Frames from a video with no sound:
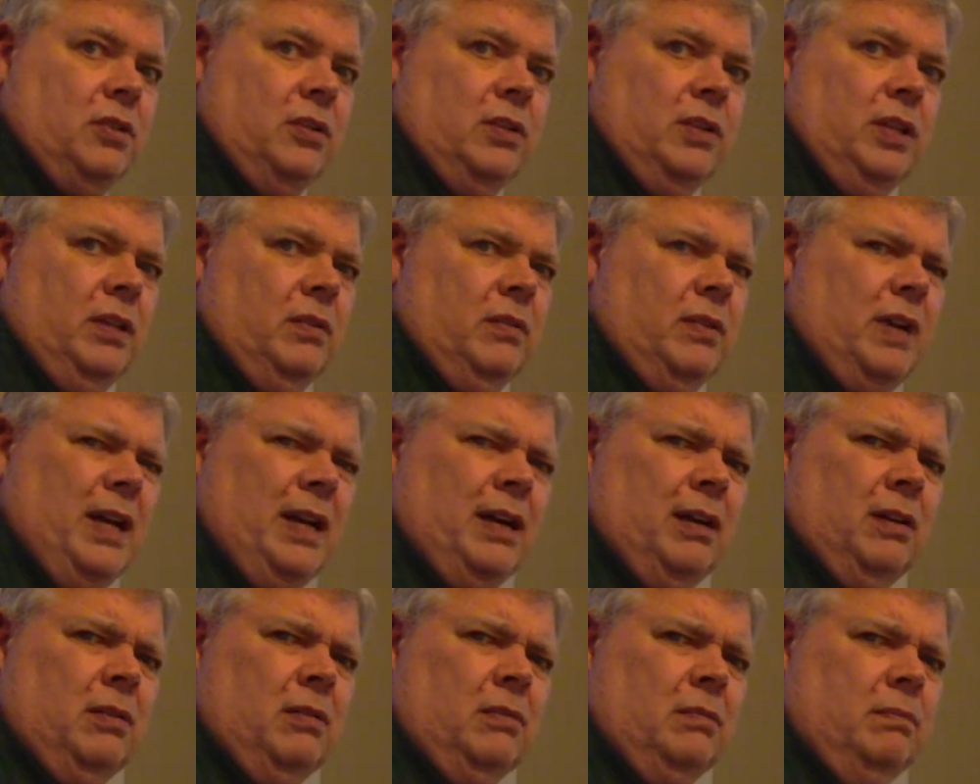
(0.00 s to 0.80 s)
you
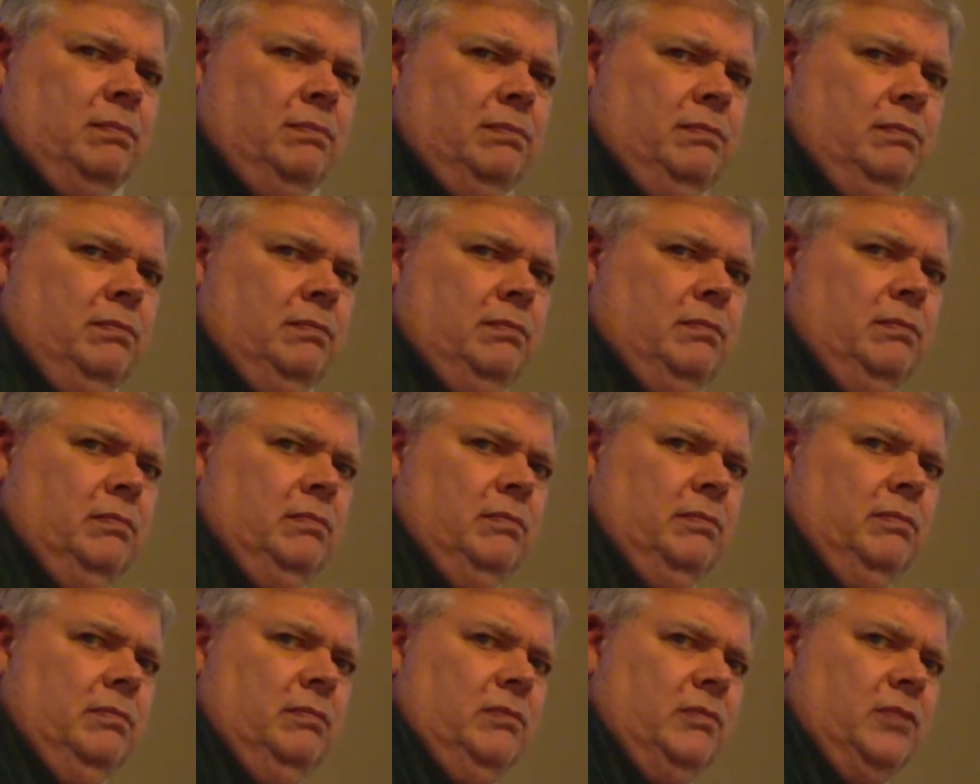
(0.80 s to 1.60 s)
how
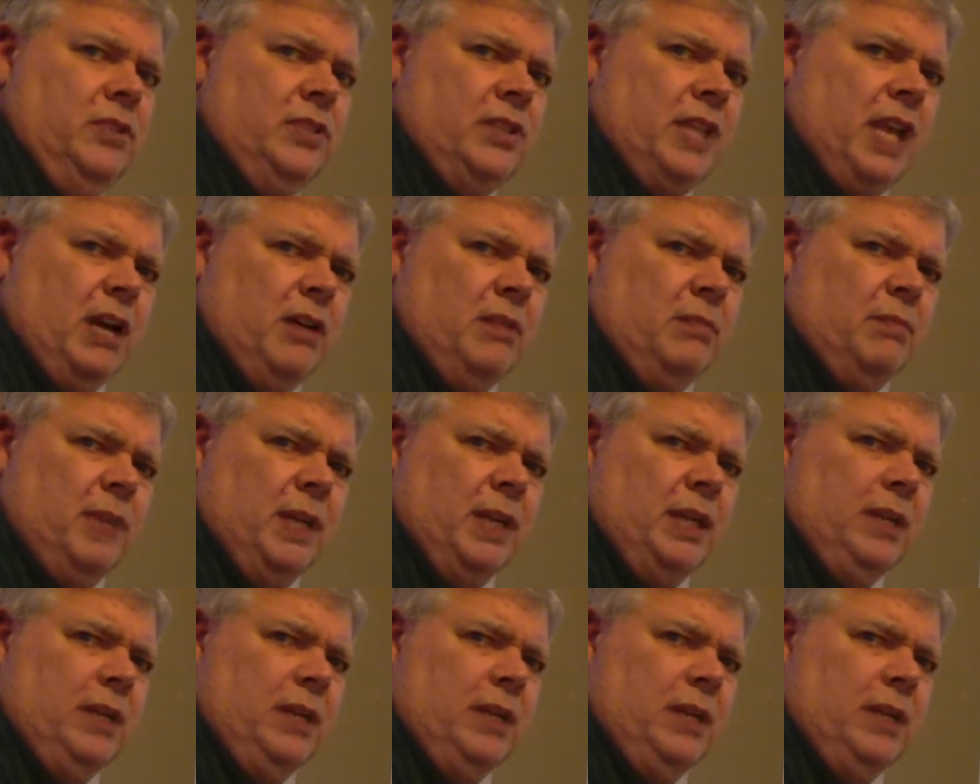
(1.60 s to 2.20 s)
sound money